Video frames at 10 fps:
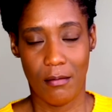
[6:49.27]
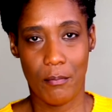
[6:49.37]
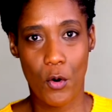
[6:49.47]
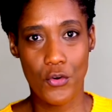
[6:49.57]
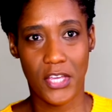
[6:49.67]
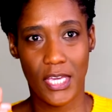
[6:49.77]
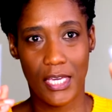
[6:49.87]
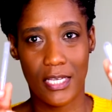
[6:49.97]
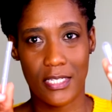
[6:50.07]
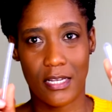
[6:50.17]
both
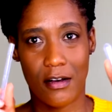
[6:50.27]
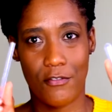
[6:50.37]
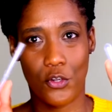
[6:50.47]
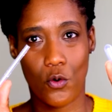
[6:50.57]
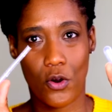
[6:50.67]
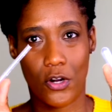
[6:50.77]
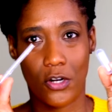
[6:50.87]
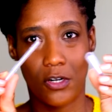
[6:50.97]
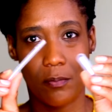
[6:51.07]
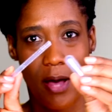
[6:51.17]
ends of
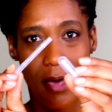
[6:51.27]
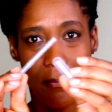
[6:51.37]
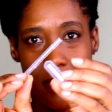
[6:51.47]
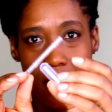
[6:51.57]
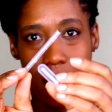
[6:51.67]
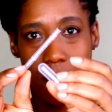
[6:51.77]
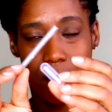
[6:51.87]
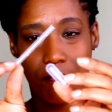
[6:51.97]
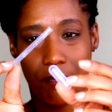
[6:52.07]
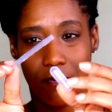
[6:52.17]
your pipette,
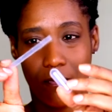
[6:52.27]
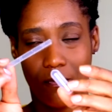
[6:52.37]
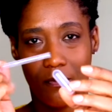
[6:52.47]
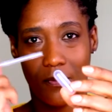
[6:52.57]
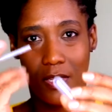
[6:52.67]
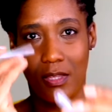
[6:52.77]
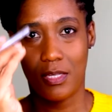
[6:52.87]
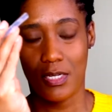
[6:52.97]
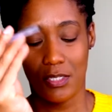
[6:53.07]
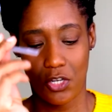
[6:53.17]
and
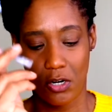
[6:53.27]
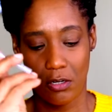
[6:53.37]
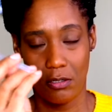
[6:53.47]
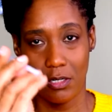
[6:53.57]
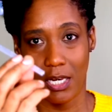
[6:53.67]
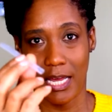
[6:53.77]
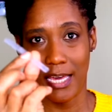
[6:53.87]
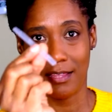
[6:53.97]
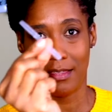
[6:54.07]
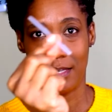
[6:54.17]
then it's going to look
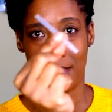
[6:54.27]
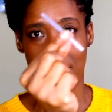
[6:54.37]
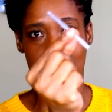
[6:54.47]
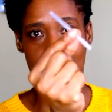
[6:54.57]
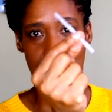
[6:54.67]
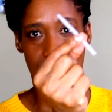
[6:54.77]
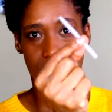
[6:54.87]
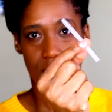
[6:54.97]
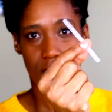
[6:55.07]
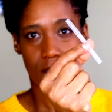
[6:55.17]
like this.
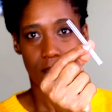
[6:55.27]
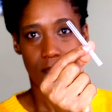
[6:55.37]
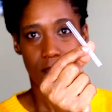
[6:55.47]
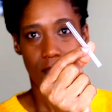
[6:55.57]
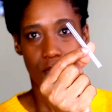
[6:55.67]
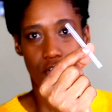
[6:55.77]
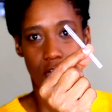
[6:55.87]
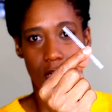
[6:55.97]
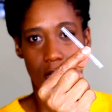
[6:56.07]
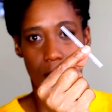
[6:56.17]
You're
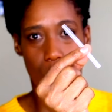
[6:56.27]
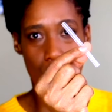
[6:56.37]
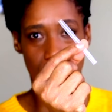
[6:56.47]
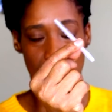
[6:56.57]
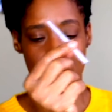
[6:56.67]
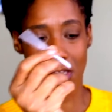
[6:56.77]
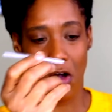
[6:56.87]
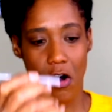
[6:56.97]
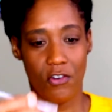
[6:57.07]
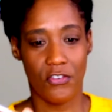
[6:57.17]
going to cut both ends
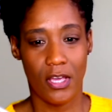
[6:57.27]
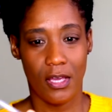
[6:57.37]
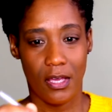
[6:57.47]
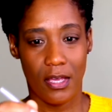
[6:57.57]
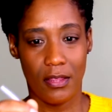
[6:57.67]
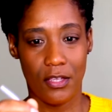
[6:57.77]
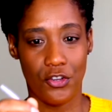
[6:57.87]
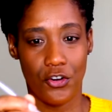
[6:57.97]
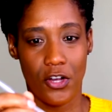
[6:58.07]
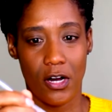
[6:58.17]
off, and then
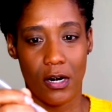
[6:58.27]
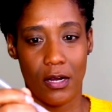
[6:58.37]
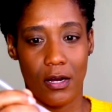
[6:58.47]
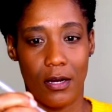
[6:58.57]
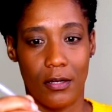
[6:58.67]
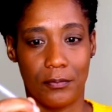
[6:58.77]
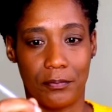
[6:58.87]
you're going to